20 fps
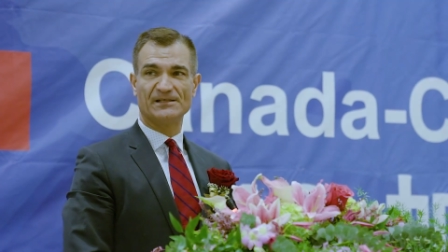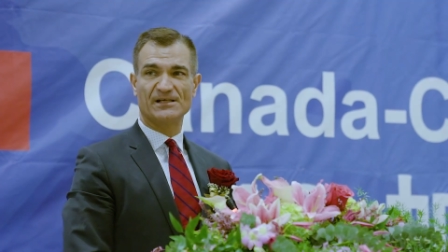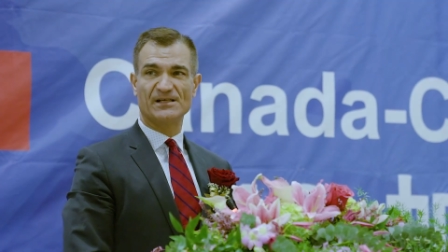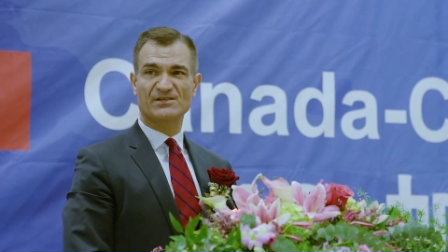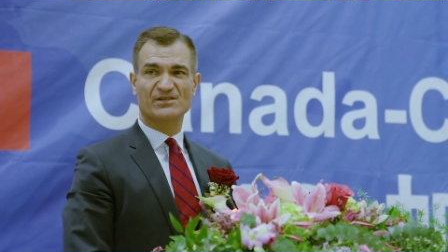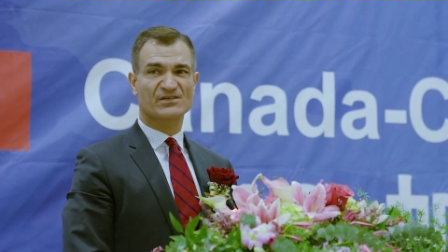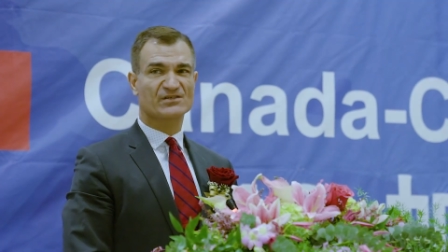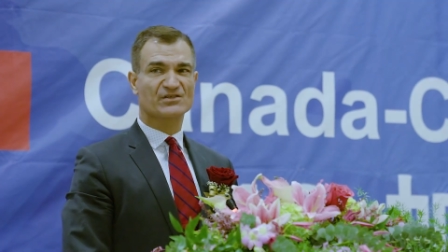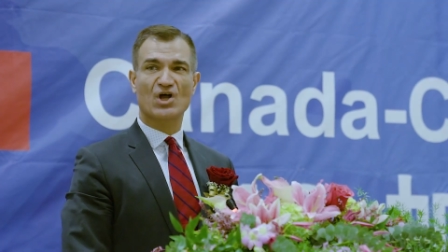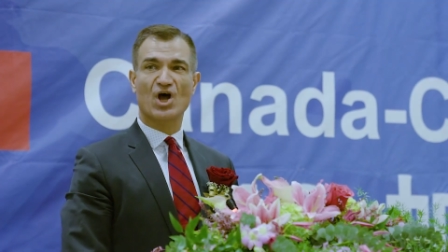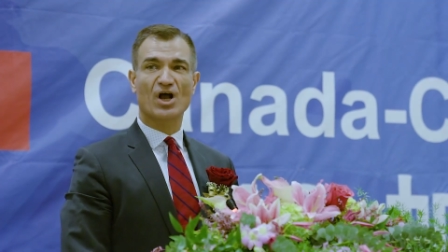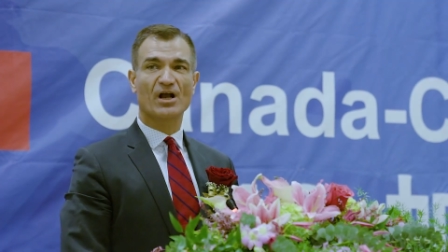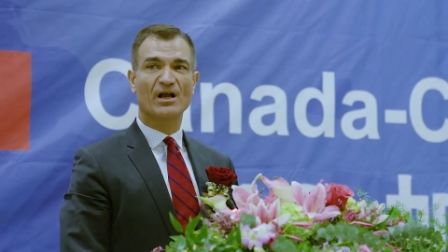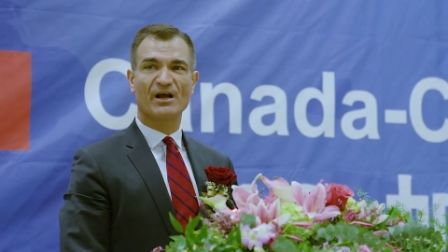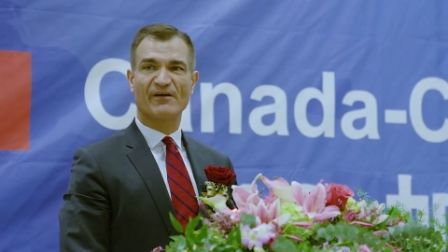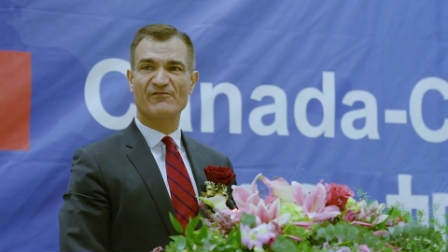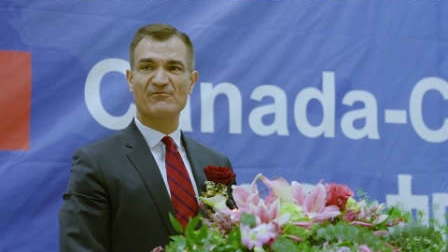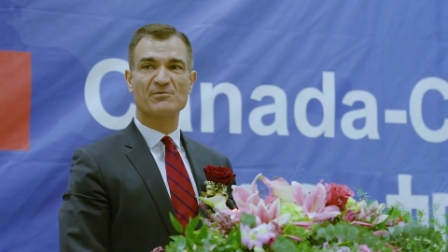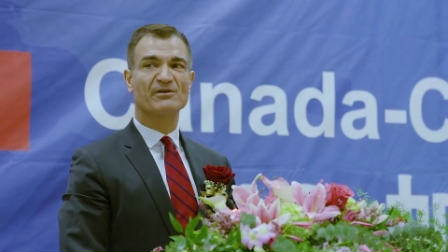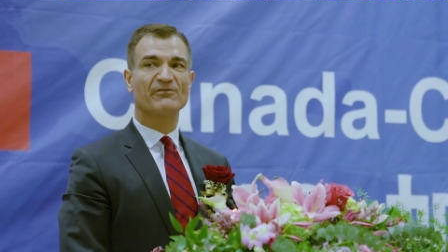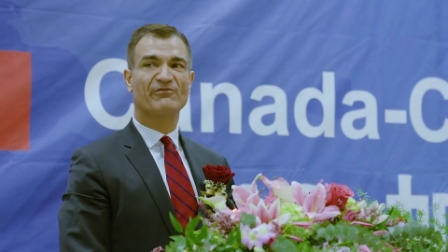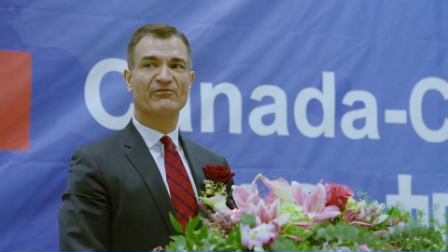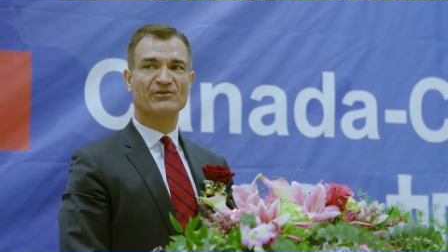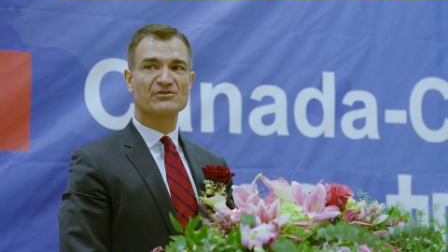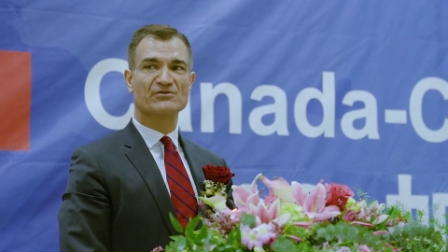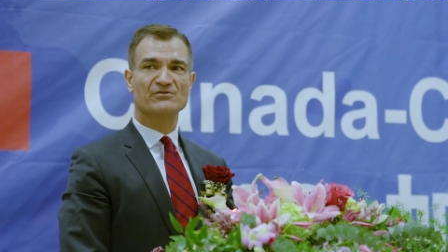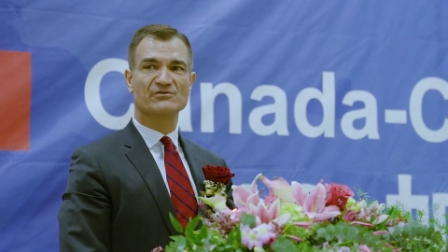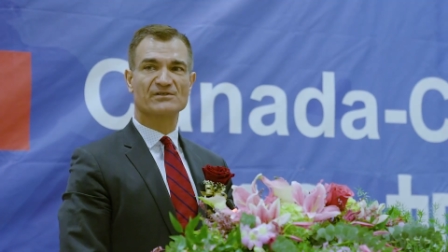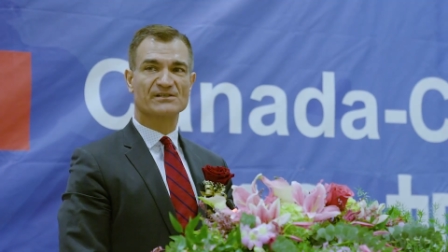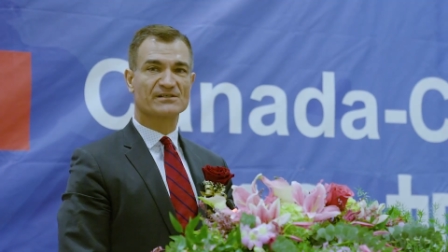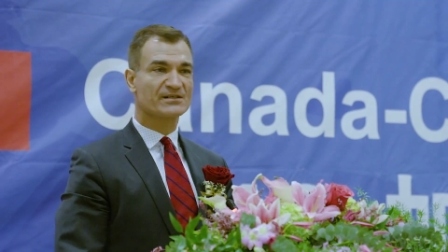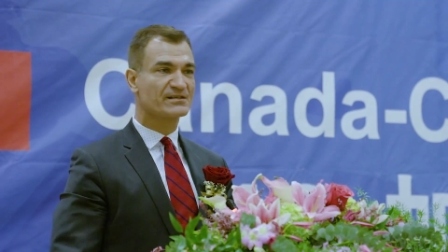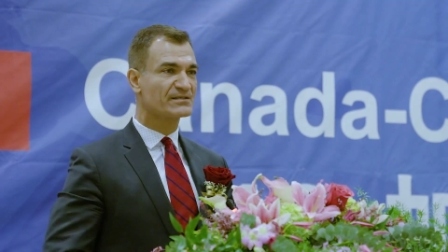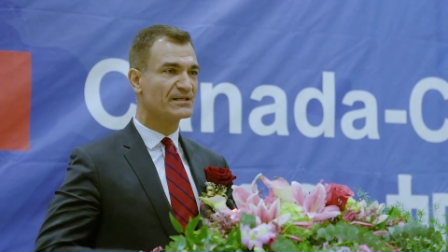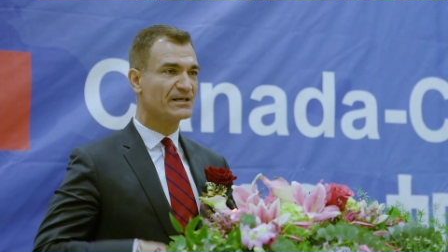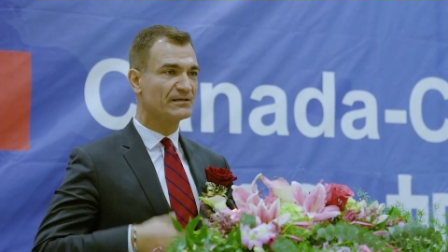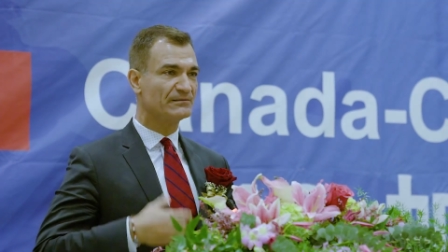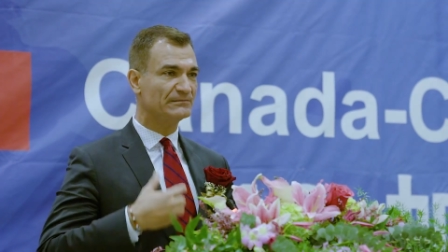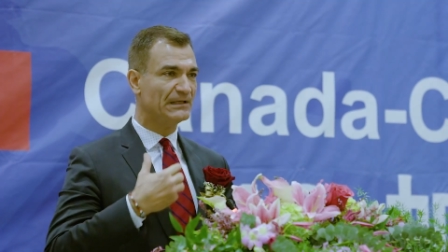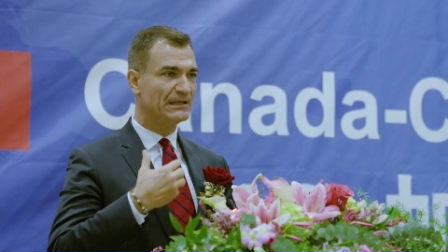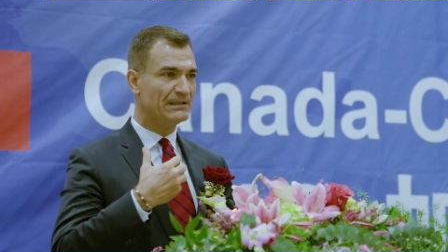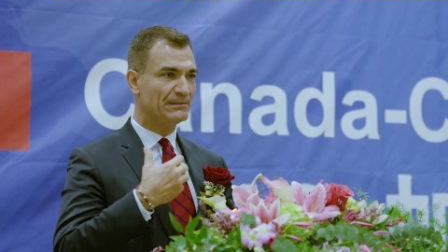It's just not government officials. It's just not